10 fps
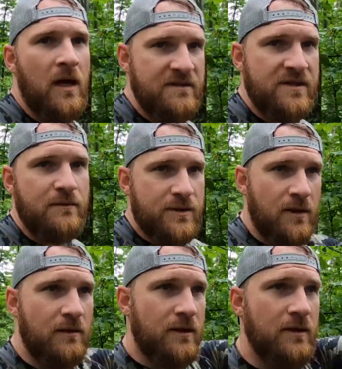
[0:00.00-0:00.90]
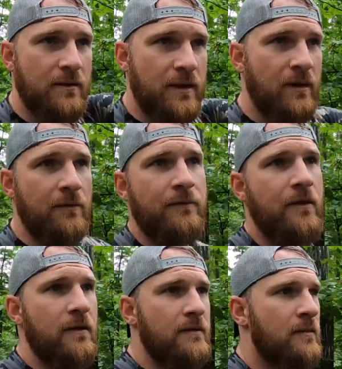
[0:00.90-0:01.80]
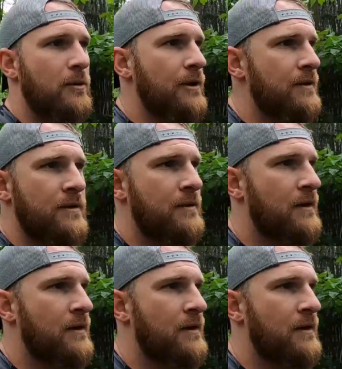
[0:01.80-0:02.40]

Obviously we saw the deer down farther, but